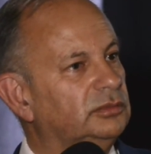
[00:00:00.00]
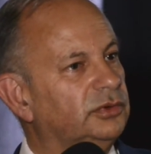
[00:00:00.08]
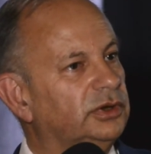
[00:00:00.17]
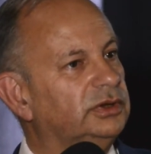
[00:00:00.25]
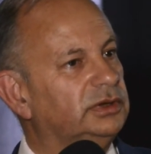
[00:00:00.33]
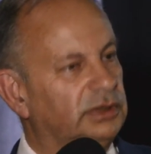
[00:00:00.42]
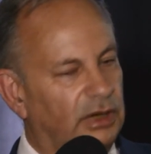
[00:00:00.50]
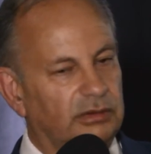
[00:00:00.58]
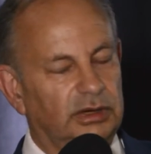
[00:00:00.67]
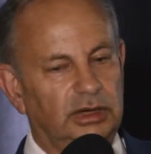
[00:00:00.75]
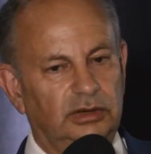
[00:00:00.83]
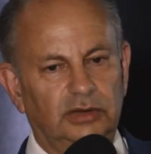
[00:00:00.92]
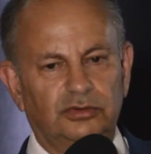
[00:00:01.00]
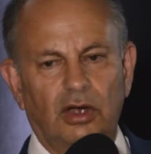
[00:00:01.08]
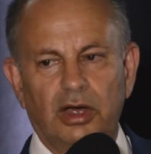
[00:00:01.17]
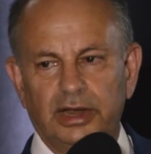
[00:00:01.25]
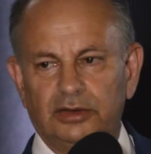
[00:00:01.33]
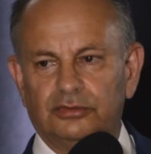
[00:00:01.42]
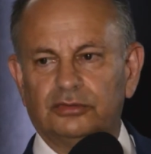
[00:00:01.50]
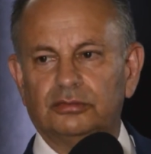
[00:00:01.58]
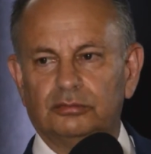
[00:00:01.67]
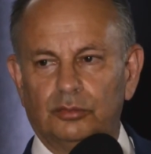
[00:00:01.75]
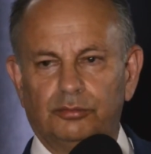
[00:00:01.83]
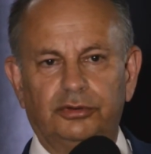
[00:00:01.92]
But you know, his, his
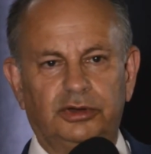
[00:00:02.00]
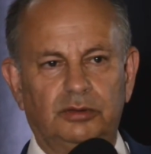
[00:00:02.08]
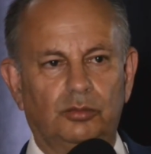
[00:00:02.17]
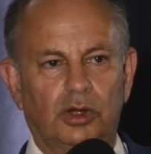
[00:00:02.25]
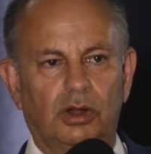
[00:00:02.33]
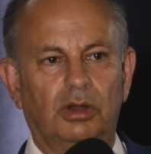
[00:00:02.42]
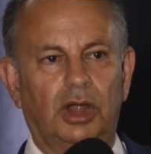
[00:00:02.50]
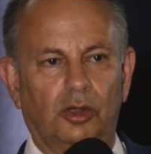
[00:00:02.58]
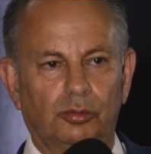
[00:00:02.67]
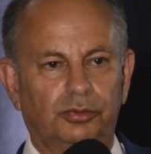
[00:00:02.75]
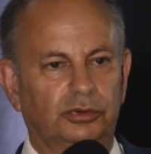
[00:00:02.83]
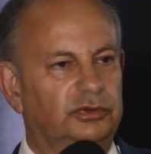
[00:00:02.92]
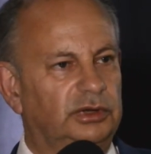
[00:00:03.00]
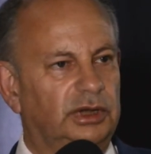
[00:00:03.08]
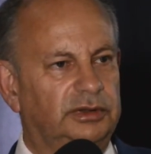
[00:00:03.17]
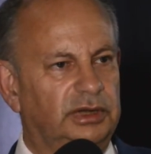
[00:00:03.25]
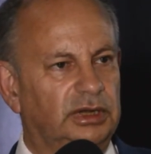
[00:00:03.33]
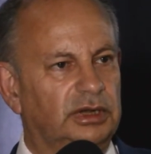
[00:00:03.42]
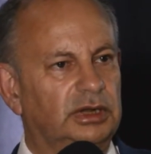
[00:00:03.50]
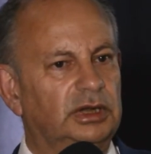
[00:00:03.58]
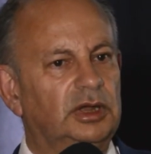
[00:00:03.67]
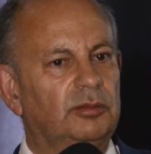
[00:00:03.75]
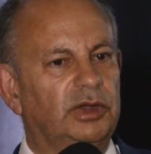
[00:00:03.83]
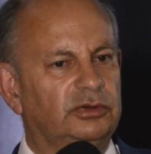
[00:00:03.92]
eyes were pretty well opened, and I
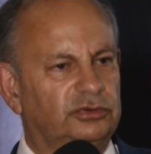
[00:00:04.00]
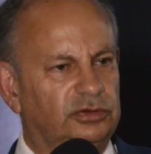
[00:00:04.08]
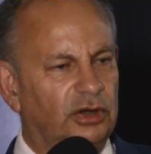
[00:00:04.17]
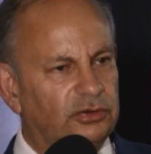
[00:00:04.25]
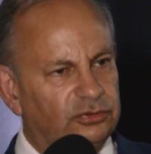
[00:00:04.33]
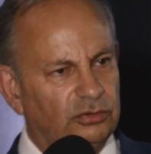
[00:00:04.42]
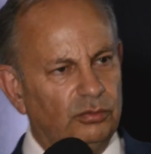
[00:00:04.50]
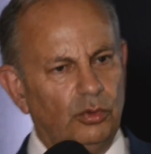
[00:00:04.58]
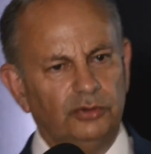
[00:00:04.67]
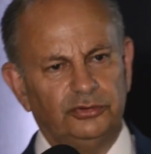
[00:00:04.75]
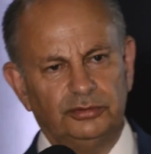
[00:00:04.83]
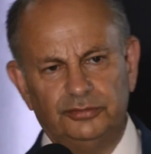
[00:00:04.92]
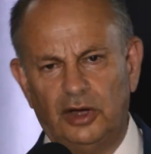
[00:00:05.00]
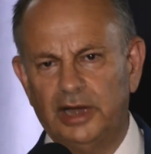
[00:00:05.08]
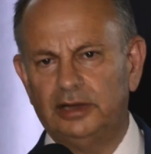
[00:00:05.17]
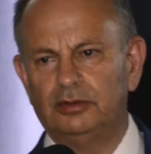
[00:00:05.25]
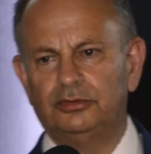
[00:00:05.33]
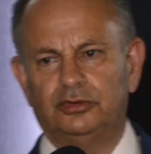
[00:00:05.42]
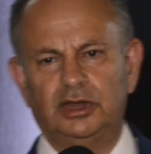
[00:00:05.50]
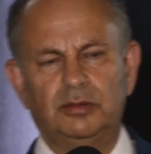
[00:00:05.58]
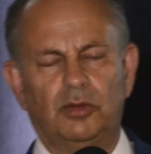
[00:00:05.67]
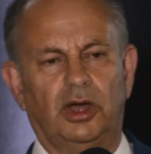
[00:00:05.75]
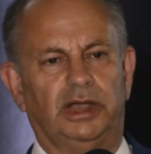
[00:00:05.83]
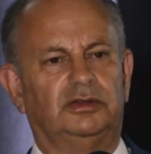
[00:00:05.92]
think because Churchill was a
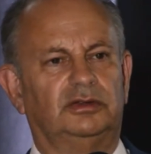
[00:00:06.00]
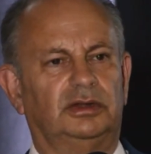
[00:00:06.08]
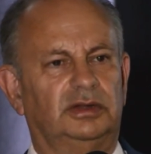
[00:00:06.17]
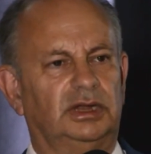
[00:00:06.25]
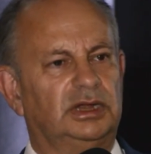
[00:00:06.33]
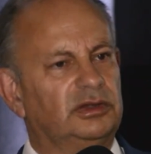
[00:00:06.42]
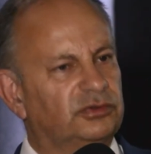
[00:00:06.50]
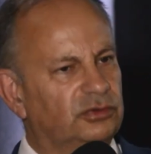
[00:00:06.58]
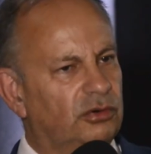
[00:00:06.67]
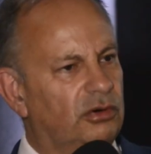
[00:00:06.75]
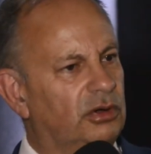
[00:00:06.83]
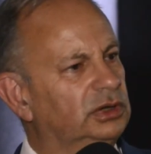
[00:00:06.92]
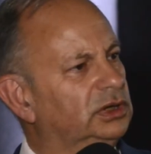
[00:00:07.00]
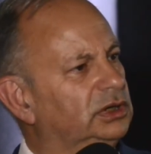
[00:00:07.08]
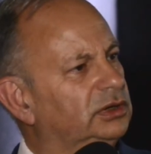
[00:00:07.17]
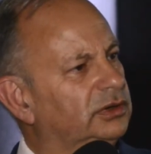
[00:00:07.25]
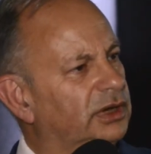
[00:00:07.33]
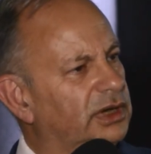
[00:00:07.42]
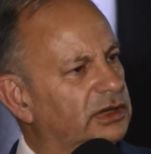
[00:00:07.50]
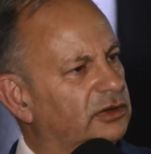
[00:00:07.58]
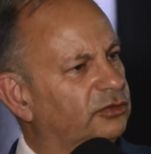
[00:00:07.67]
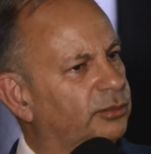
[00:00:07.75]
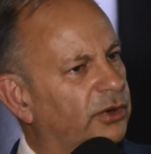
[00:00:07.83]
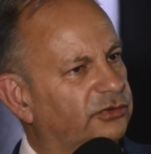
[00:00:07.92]
philo-Semite, I think he saw that
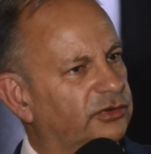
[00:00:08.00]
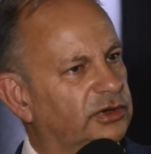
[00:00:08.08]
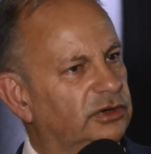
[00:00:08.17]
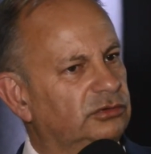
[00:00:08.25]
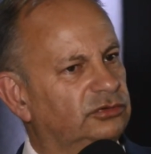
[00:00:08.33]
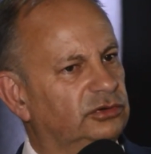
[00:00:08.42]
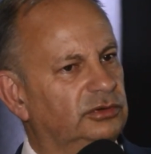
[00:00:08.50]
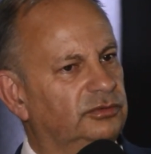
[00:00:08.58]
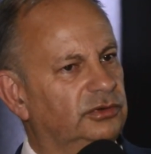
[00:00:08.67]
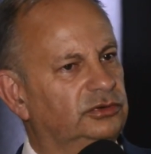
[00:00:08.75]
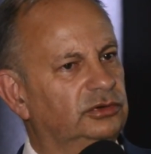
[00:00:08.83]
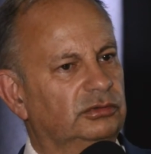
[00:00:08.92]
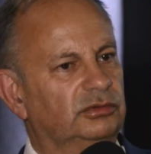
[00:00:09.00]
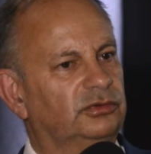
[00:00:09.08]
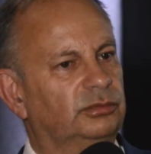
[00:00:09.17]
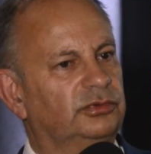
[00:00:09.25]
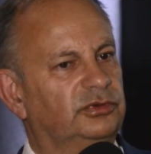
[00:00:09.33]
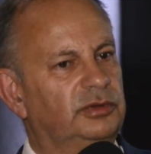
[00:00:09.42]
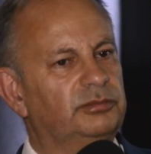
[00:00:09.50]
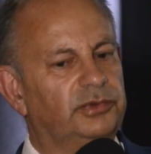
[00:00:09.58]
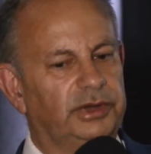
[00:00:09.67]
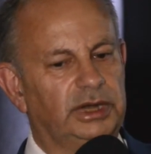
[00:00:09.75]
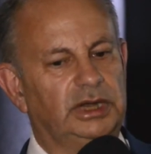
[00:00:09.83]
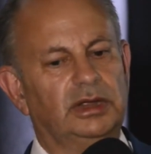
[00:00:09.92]
Hitler's persecution of the Jews was
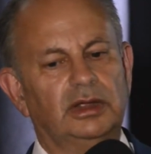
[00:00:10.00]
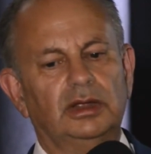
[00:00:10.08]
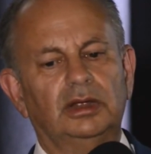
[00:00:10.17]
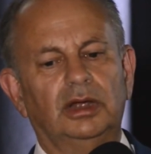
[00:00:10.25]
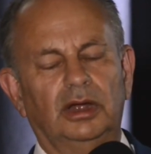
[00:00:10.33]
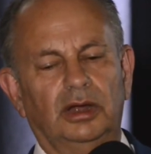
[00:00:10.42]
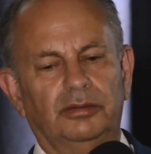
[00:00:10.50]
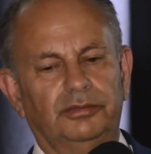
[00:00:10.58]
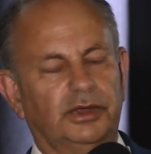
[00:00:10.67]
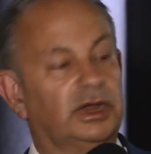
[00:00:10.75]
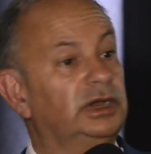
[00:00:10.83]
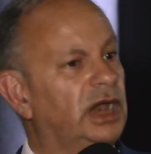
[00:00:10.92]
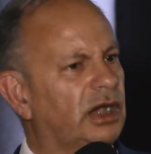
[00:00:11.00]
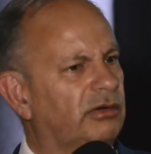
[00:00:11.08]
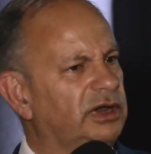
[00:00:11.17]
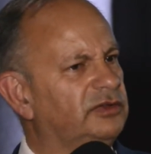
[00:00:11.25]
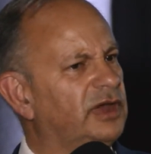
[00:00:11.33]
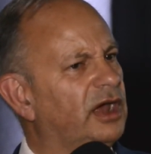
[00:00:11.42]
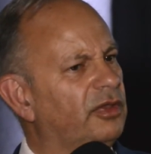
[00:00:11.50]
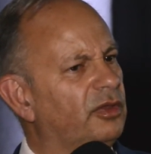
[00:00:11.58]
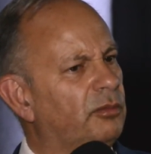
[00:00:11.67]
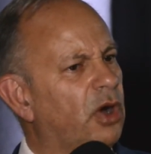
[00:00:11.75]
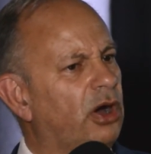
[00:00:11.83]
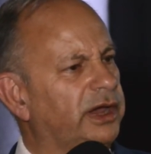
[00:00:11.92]
simply uh, the canary down the
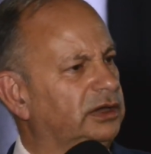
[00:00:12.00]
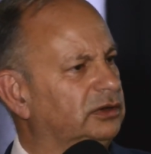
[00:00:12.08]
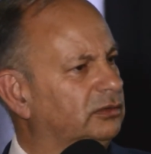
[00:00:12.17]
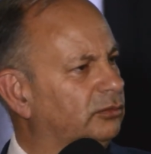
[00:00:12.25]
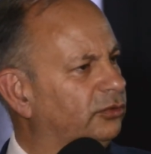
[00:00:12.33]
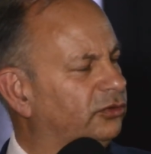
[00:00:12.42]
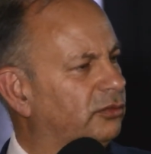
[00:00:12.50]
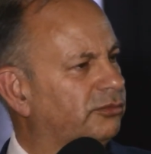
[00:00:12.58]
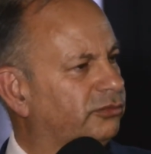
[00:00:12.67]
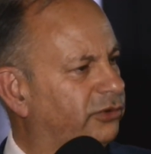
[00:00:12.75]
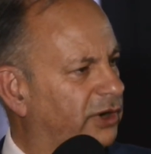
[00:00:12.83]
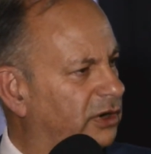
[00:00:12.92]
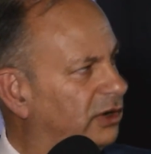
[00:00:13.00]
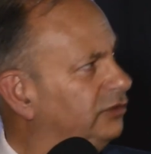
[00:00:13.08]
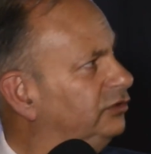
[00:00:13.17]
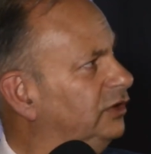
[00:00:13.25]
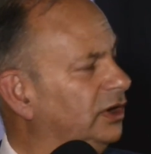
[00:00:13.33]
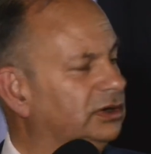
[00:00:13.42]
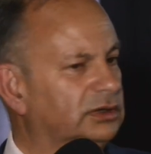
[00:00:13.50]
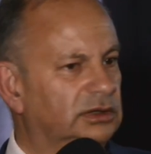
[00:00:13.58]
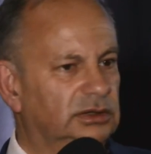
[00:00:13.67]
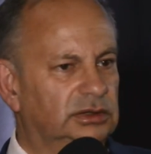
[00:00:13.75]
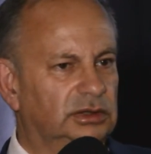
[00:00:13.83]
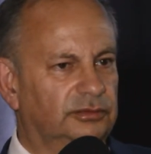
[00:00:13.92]
mine and was a precursor
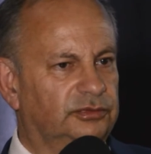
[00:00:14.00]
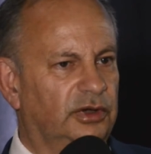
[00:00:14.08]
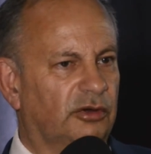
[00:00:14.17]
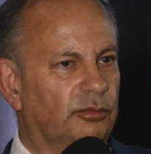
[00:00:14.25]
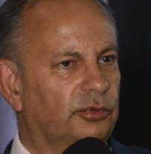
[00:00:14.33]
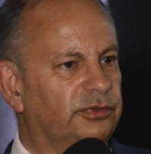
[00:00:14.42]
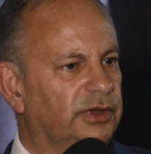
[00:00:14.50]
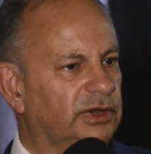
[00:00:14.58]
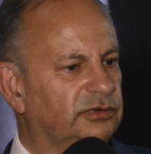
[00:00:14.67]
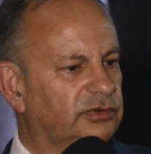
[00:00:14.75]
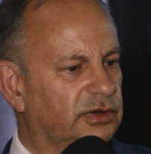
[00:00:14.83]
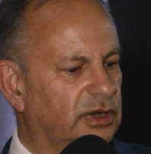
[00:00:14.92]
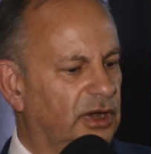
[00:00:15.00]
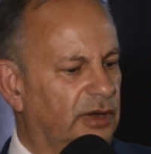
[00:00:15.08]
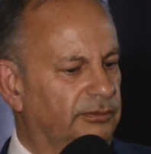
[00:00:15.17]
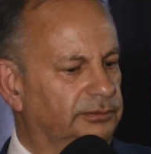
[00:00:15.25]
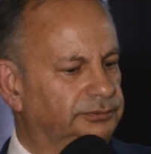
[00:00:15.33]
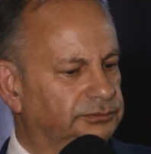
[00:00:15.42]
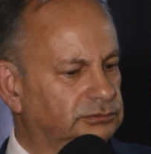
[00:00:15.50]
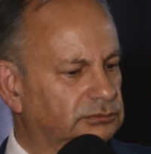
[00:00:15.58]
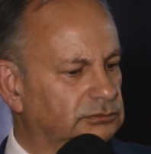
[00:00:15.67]
of terrible things to come.